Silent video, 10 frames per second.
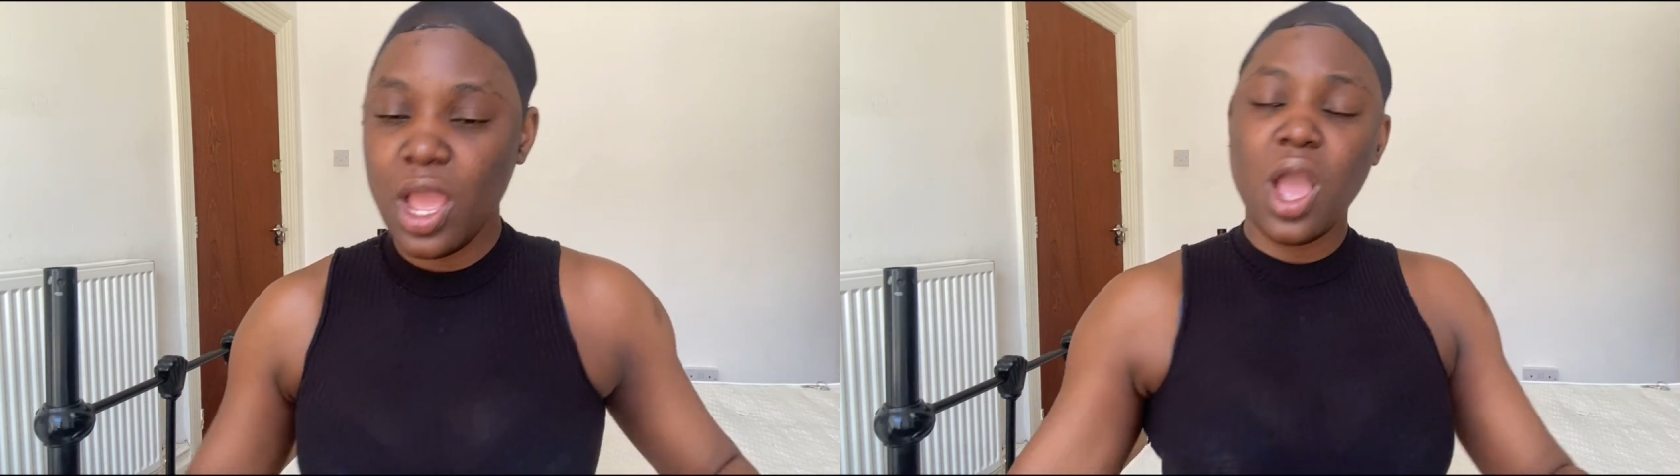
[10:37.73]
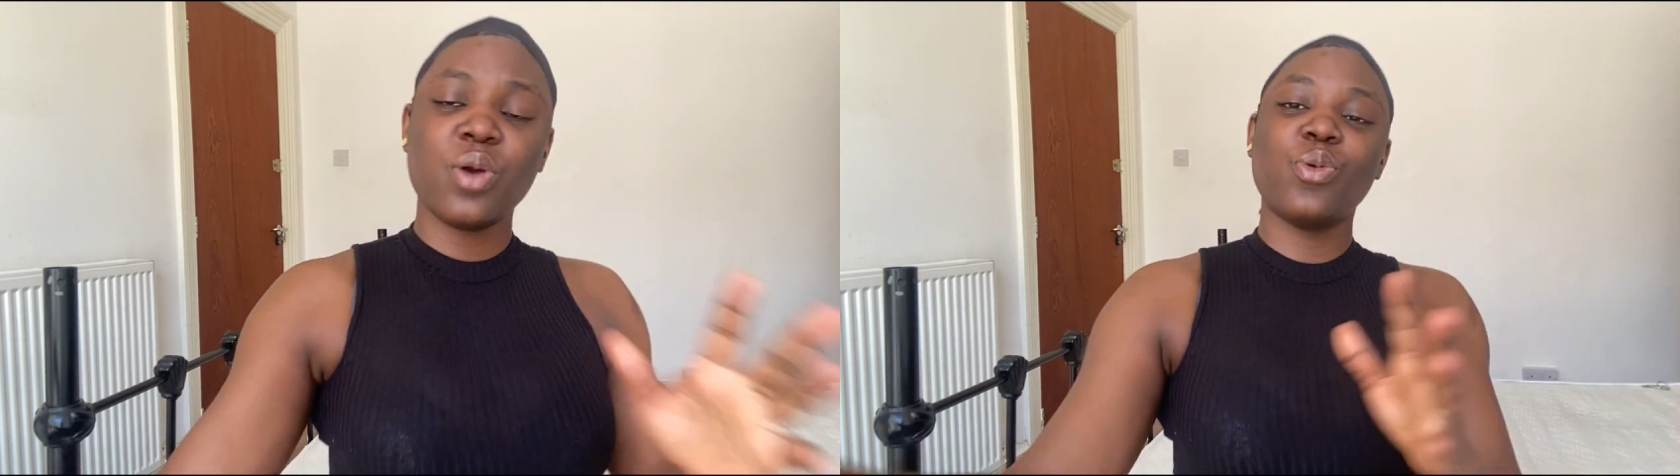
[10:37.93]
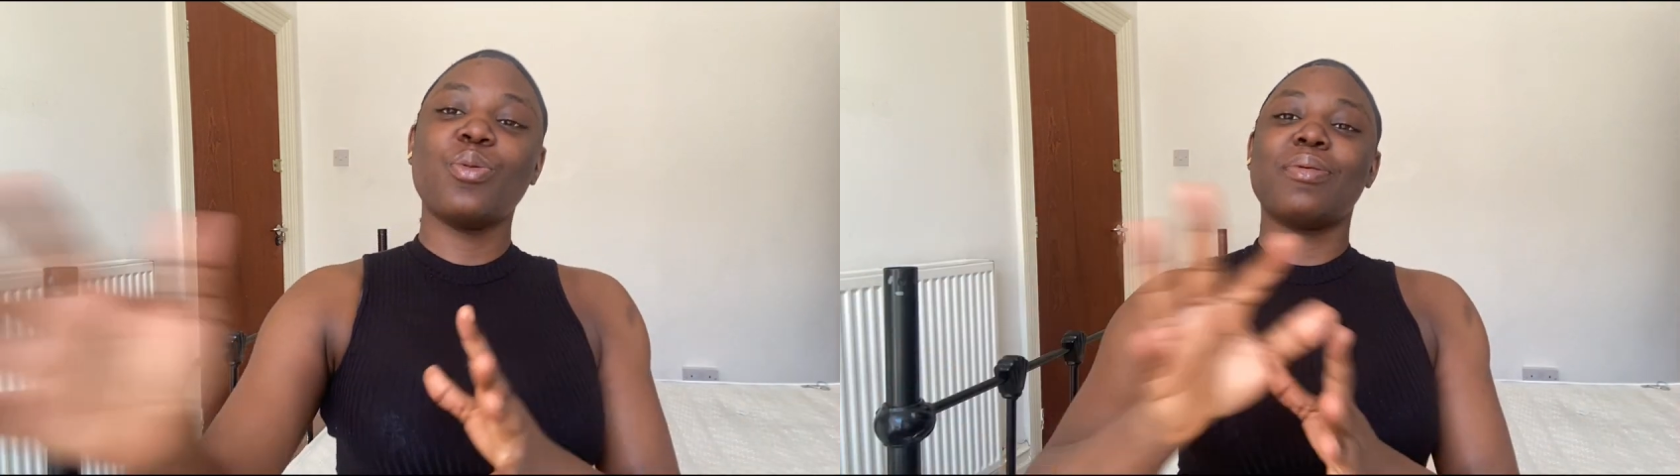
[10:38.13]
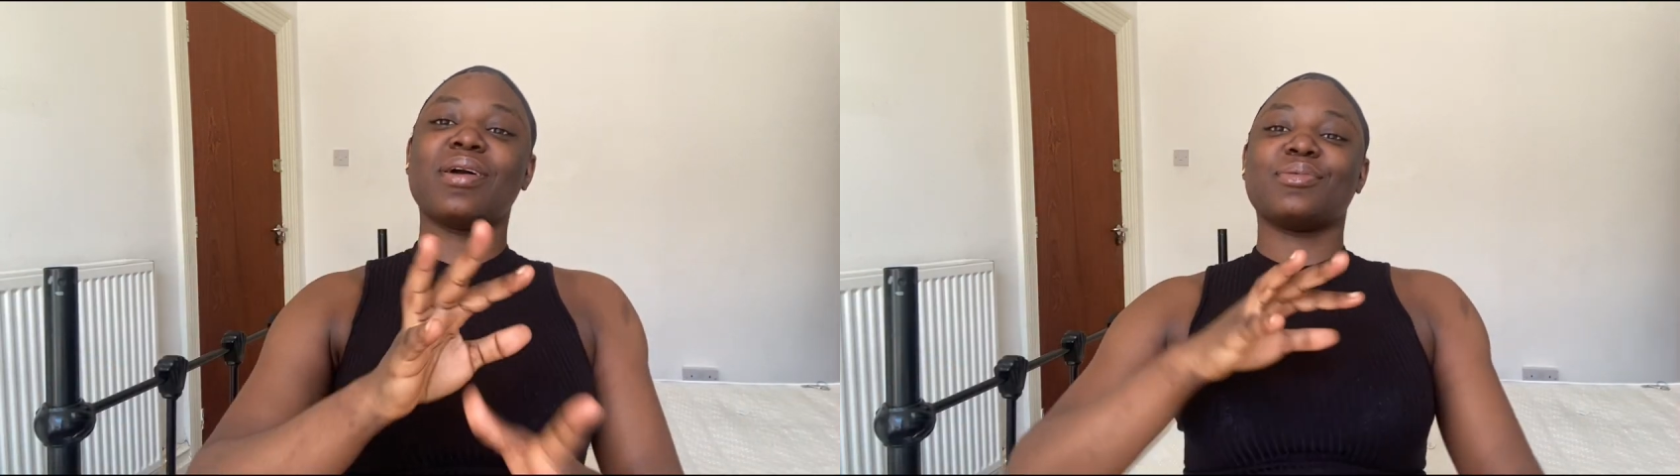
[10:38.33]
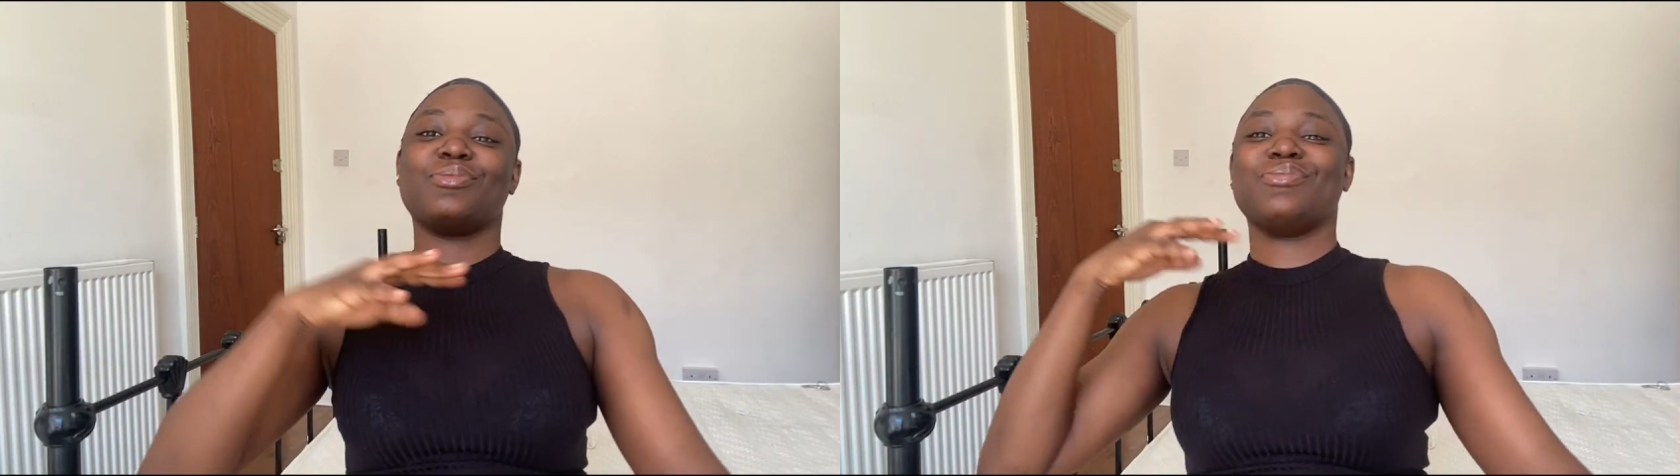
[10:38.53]
and go
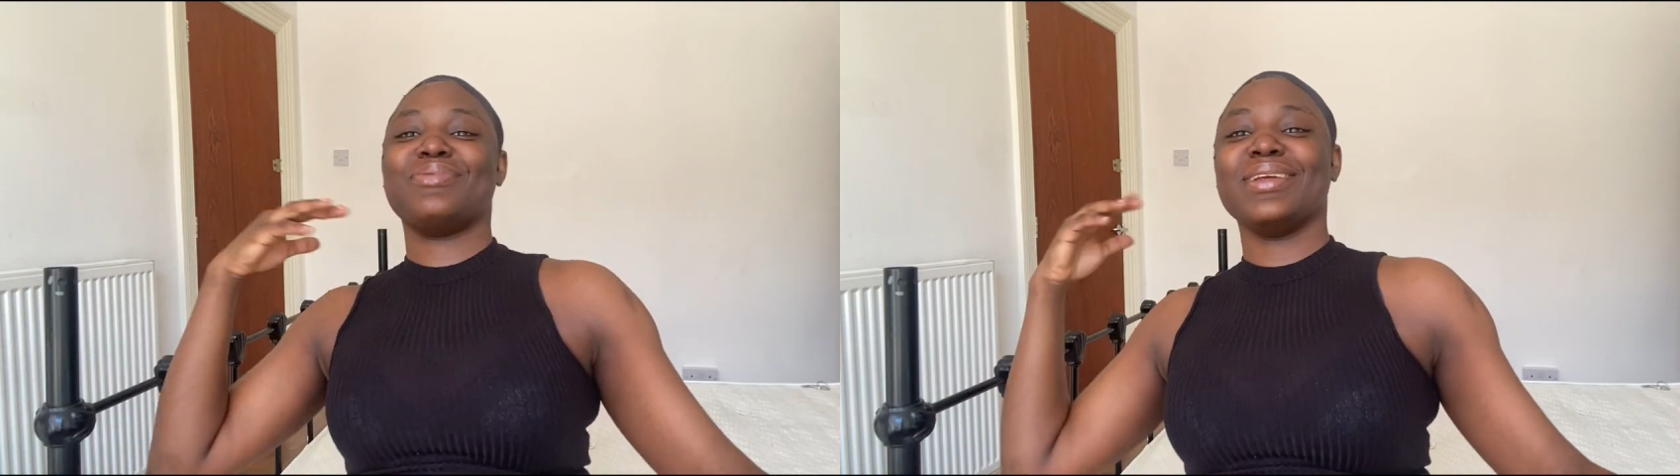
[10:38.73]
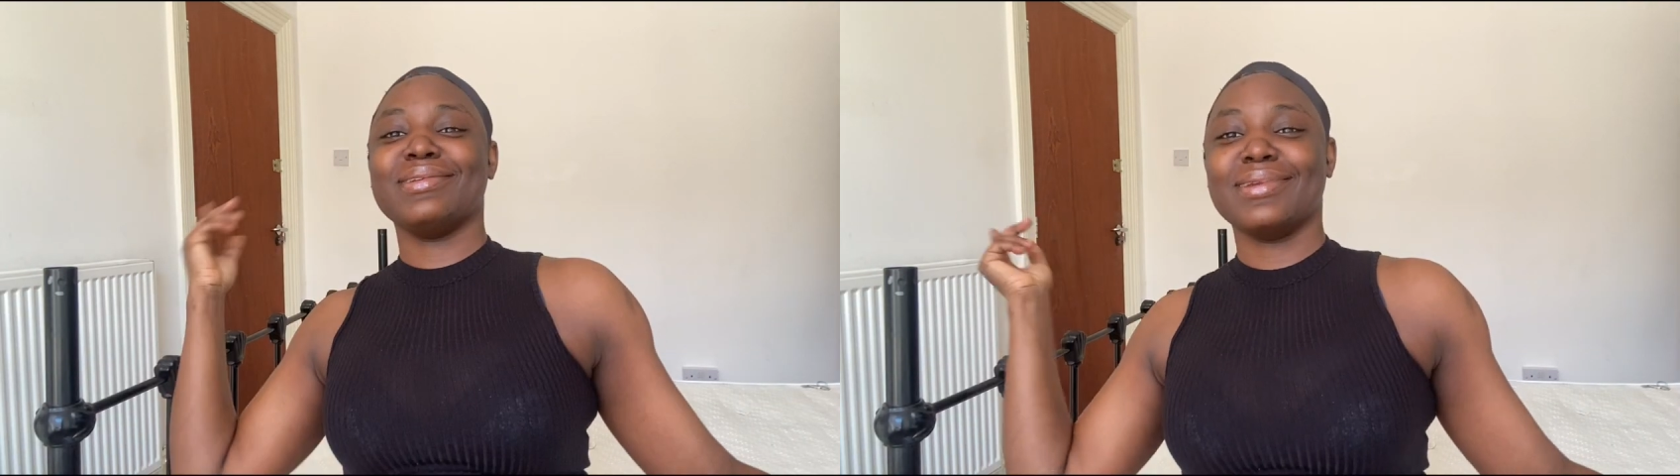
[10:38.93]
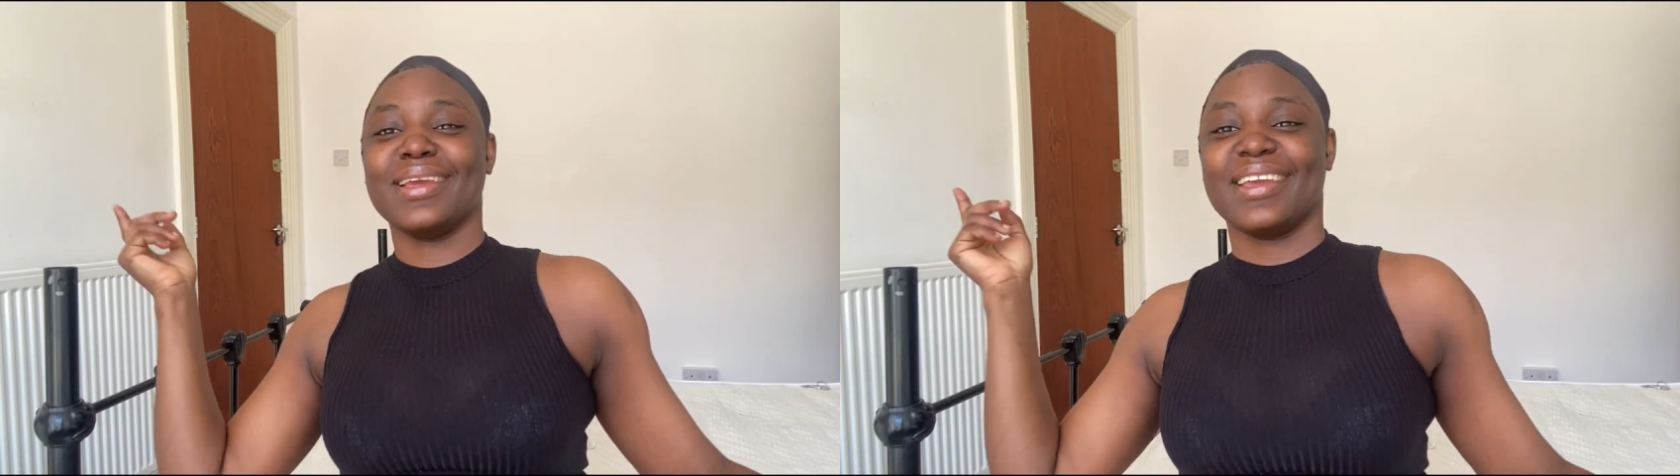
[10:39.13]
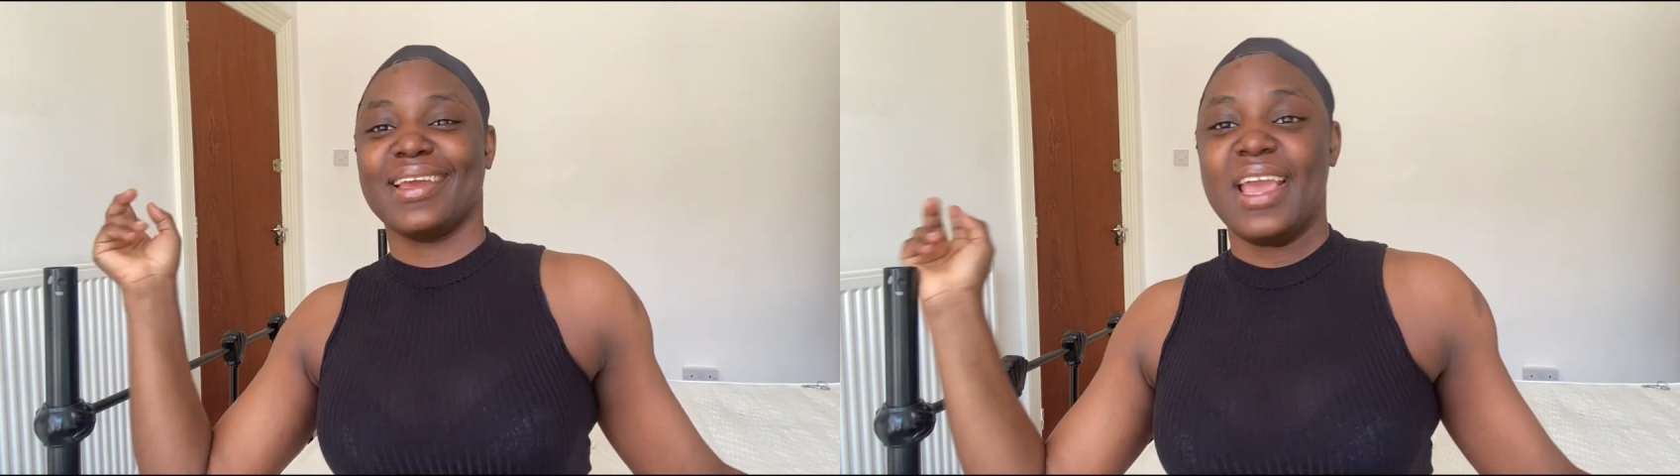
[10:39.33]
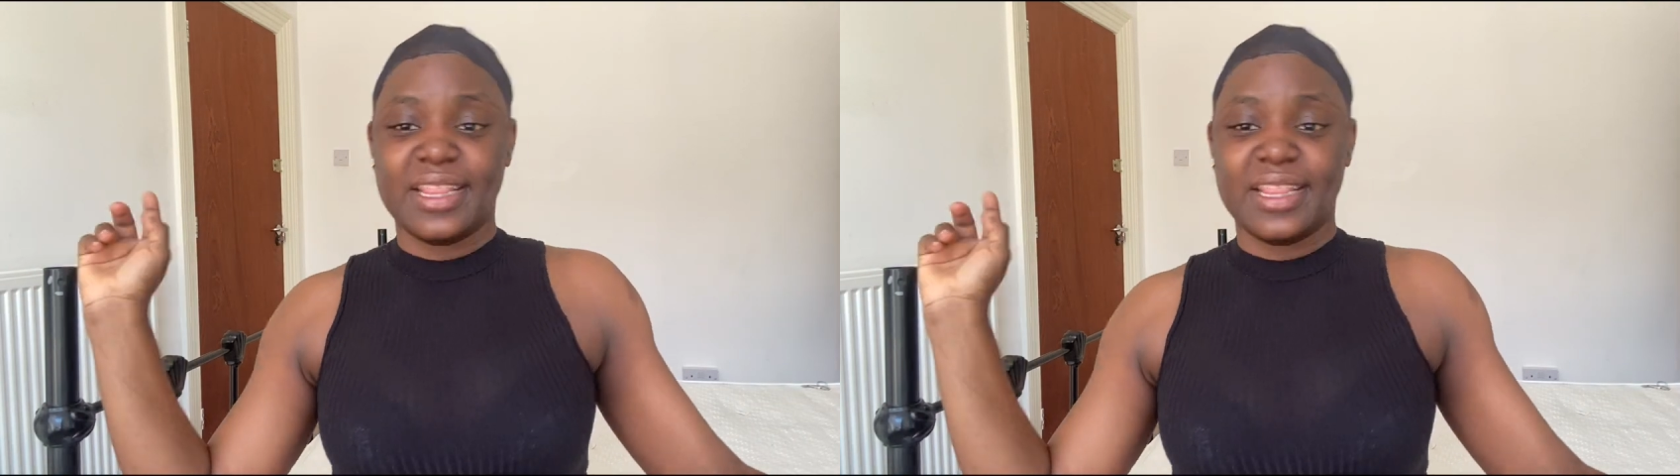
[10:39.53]
back to raining again.